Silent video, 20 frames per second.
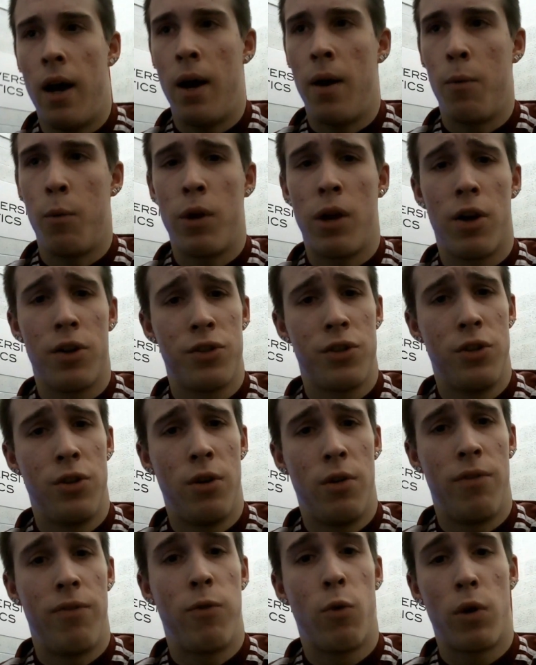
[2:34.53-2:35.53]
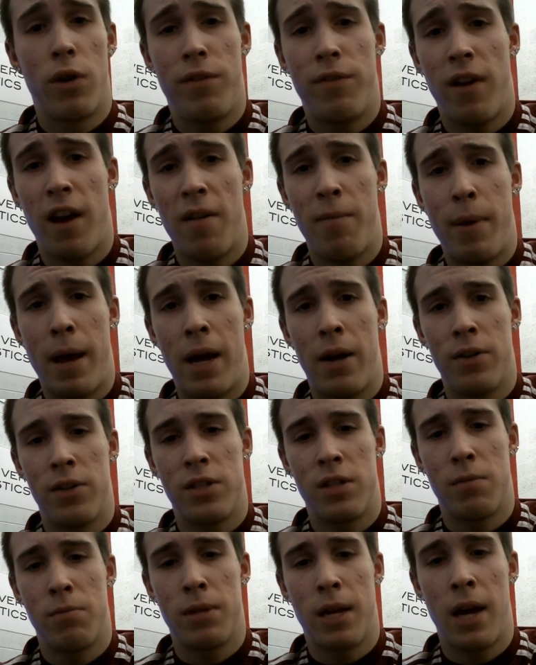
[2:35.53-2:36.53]
We also do it 45 pounds
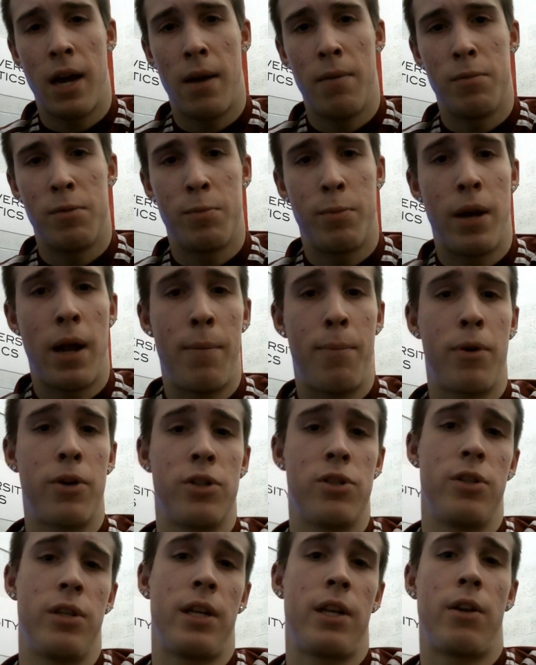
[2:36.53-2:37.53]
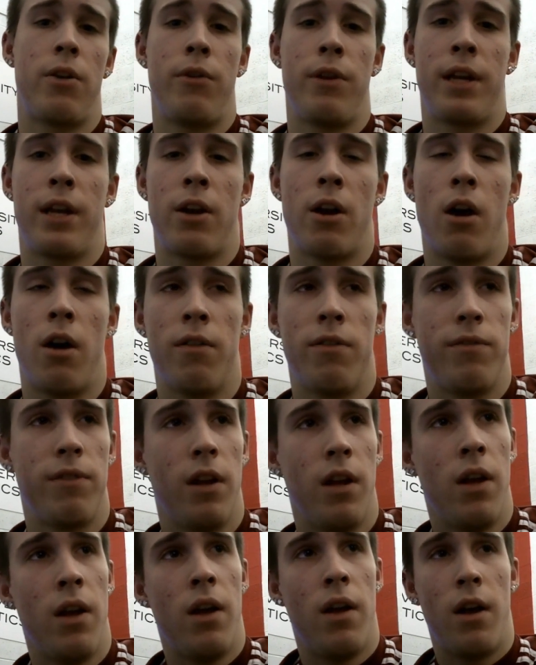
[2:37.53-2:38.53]
sometimes, but I personally can only get off
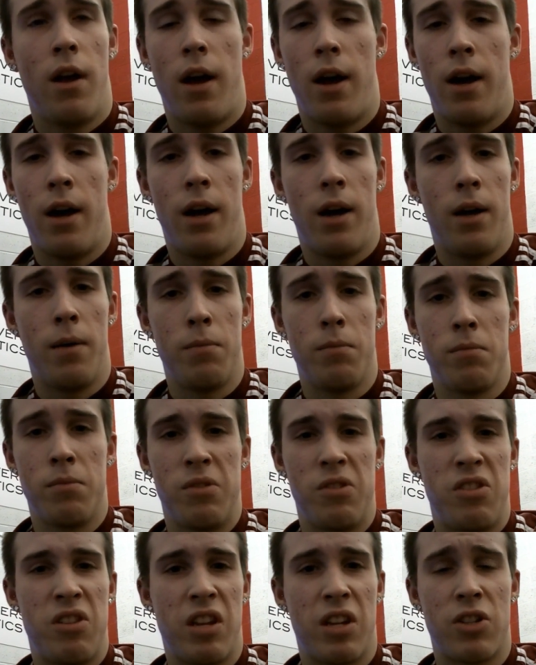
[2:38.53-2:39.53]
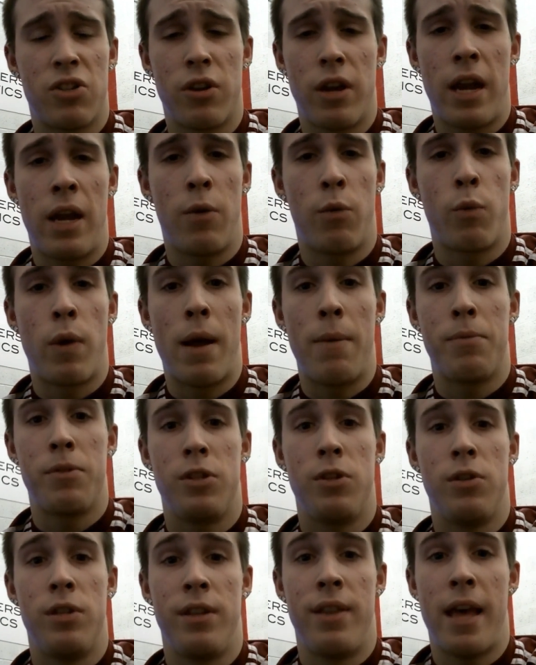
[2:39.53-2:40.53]
6 or 8 reps
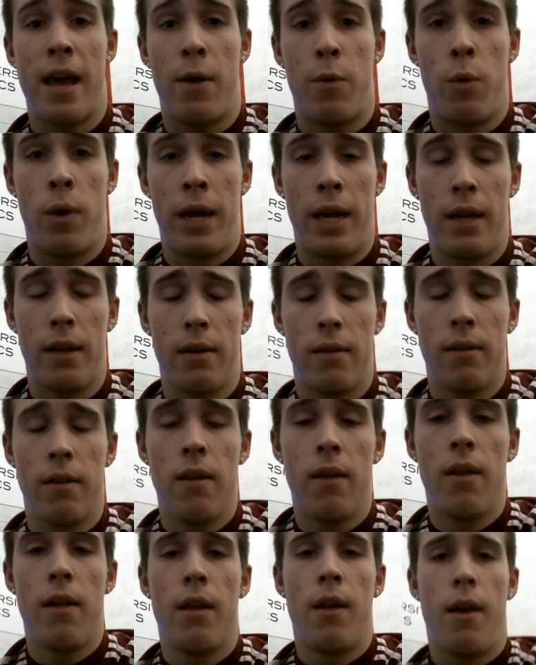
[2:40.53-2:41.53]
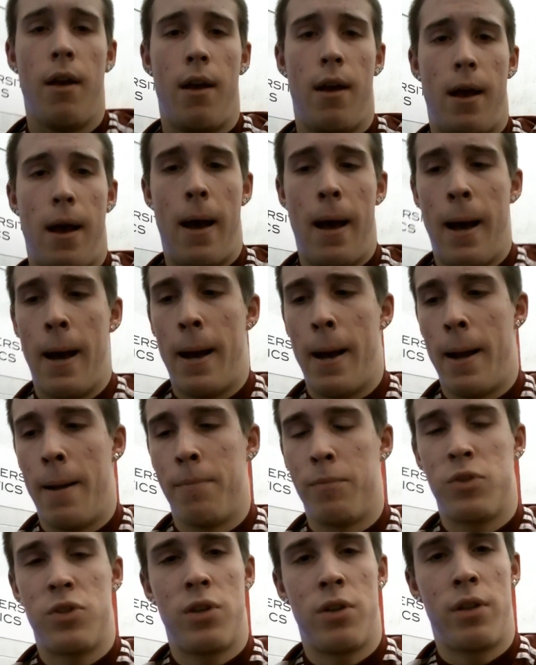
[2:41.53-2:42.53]
using that weight.
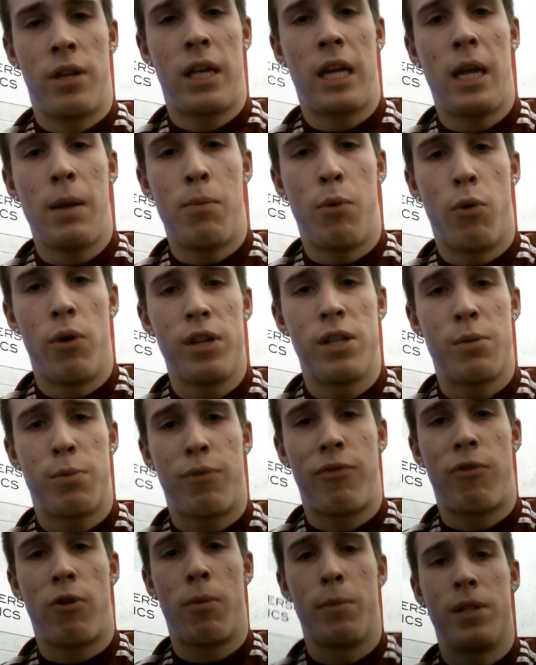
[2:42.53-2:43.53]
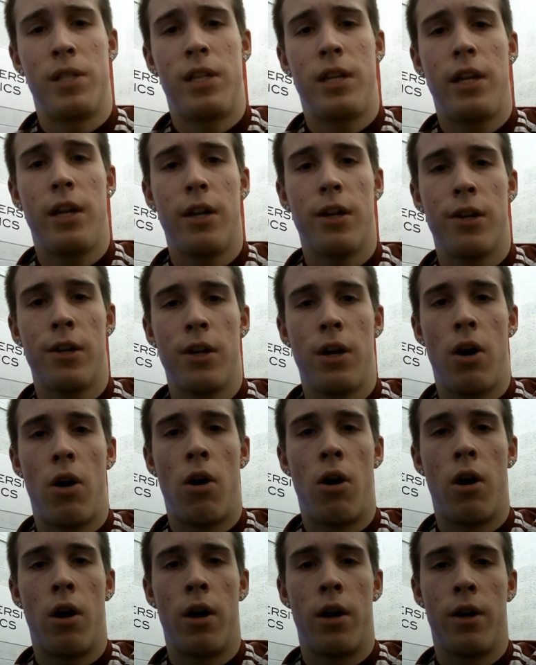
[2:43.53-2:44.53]
So the key points of performance here
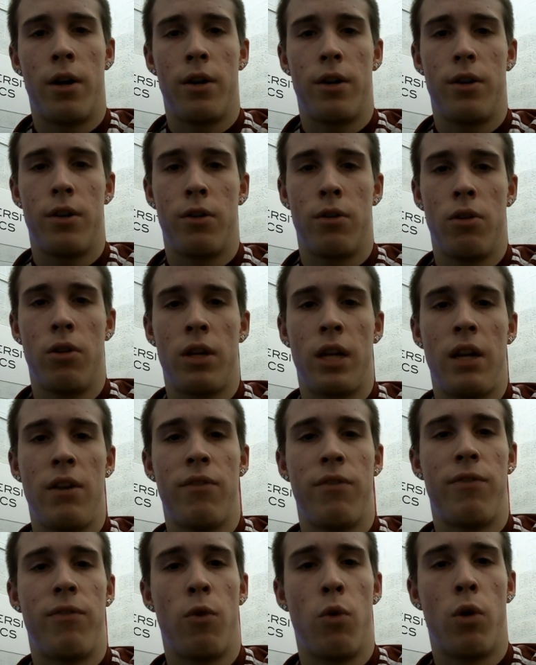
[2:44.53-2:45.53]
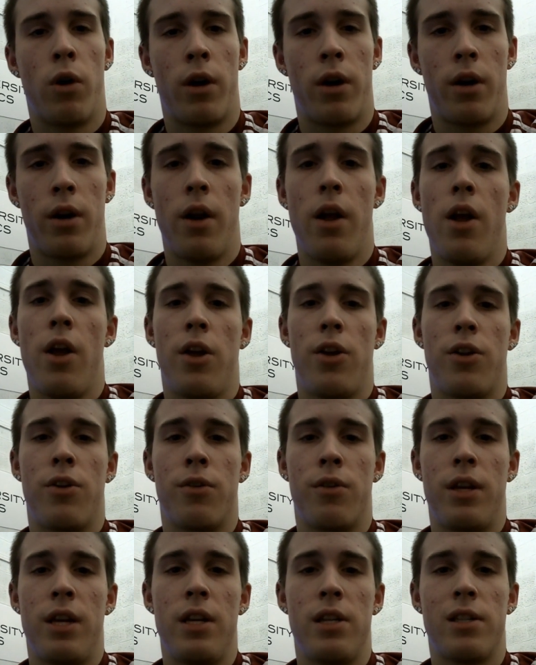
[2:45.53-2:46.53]
are you're looking for your
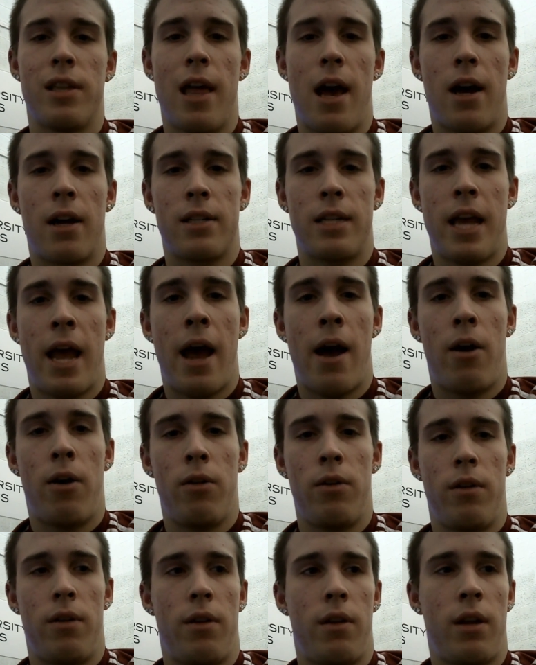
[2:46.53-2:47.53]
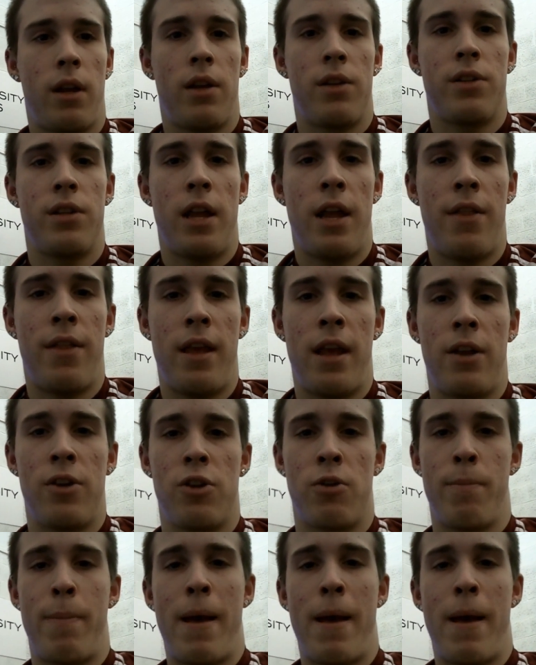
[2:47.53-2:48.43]
knees locked out and then your